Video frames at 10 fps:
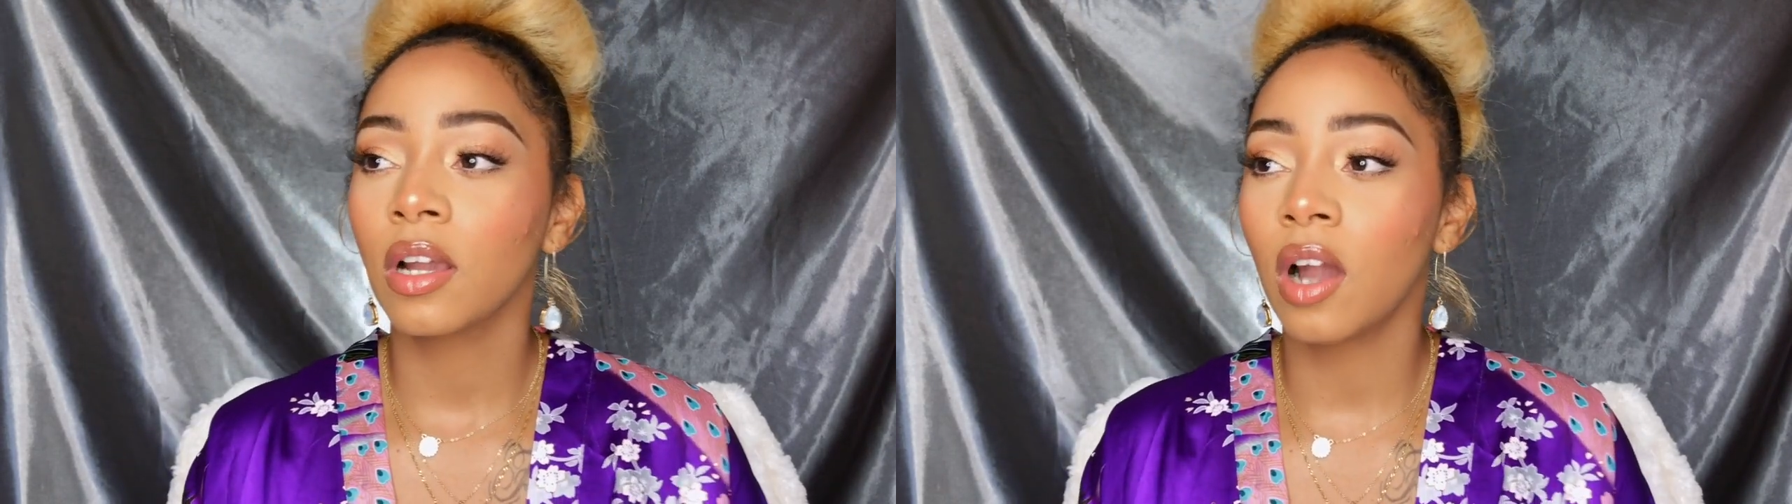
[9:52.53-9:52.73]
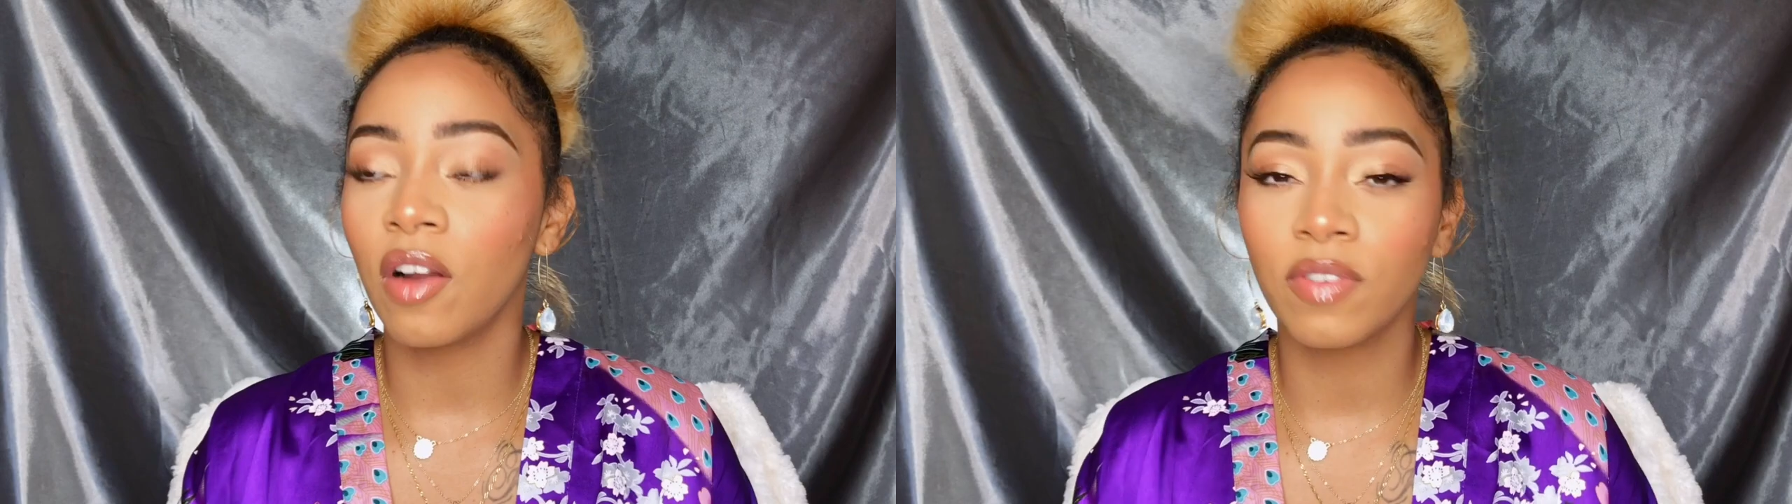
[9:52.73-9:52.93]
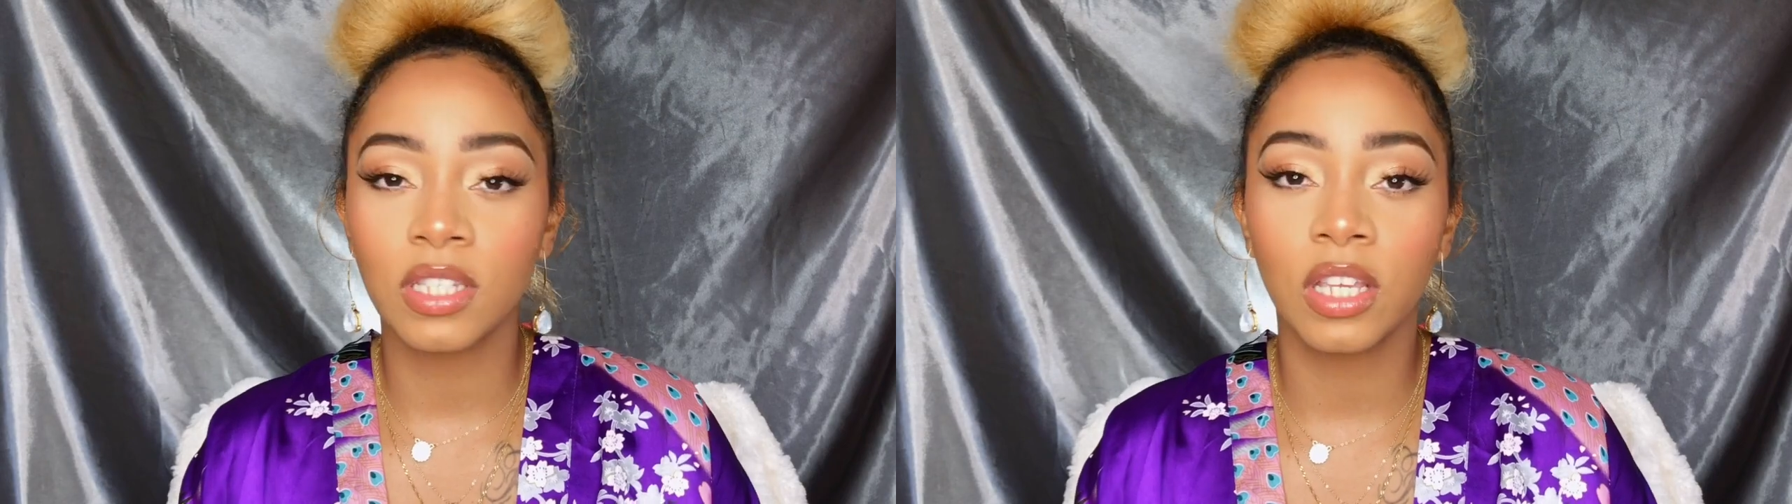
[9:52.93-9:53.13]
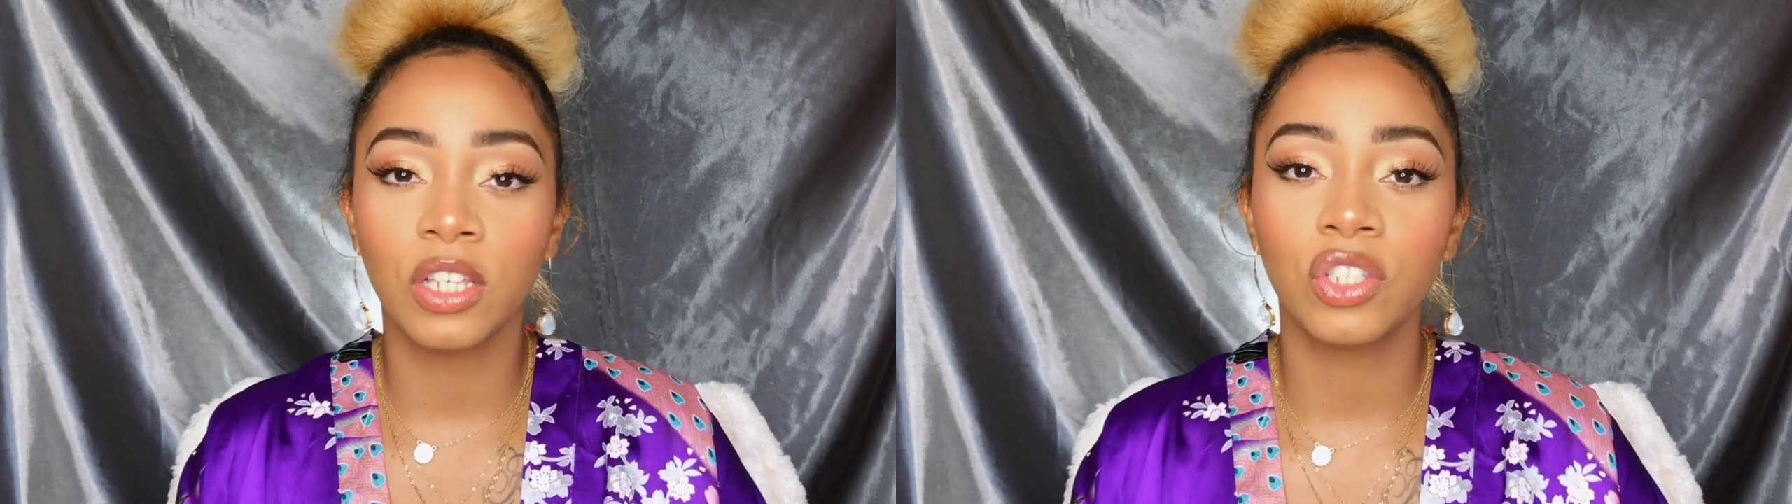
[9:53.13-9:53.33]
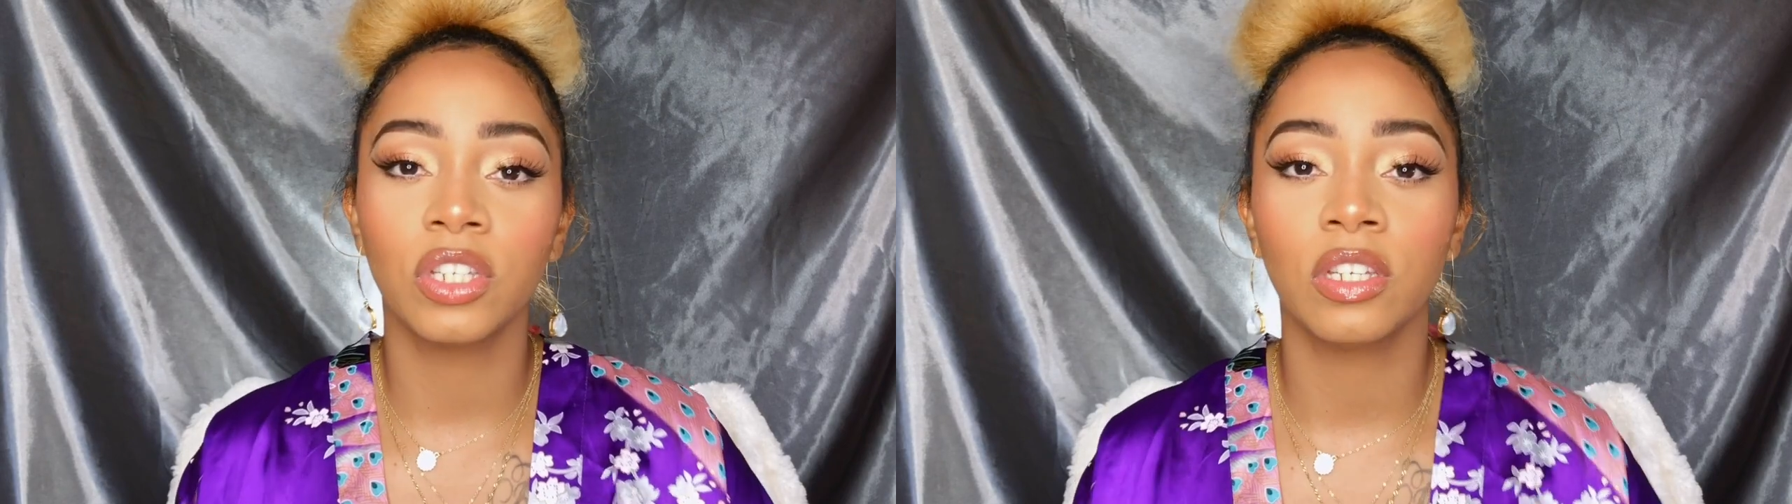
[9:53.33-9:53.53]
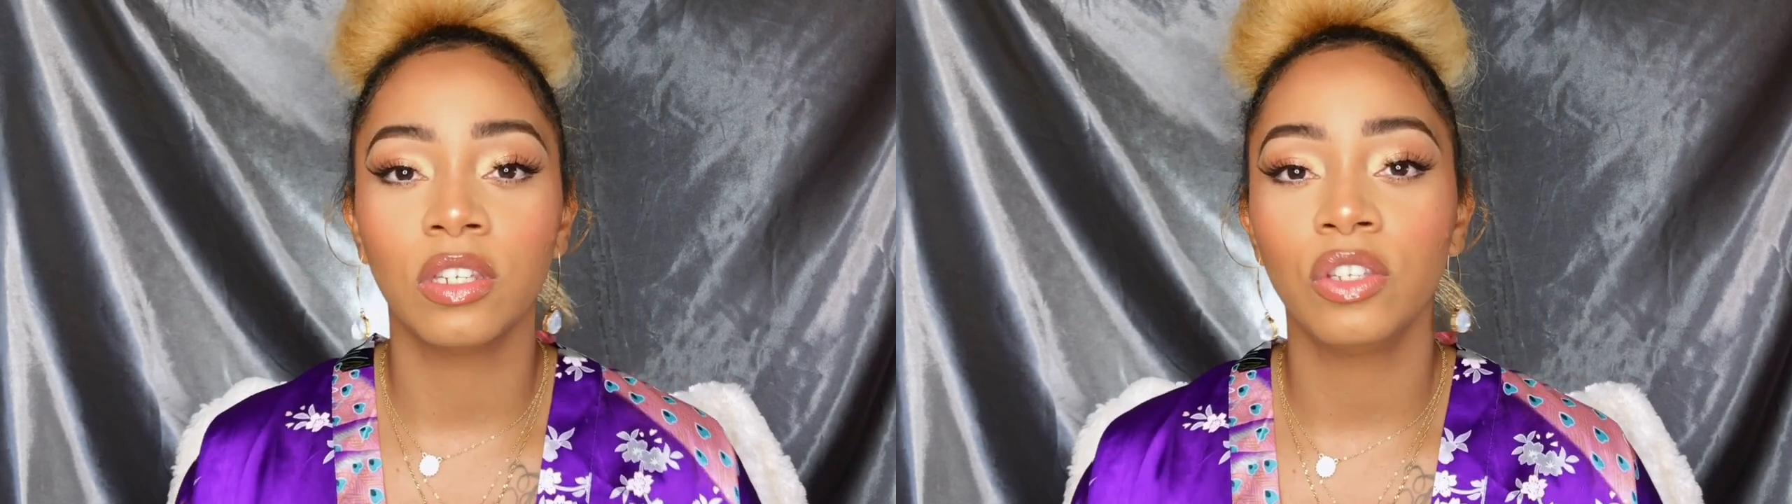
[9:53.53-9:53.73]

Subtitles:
conversation,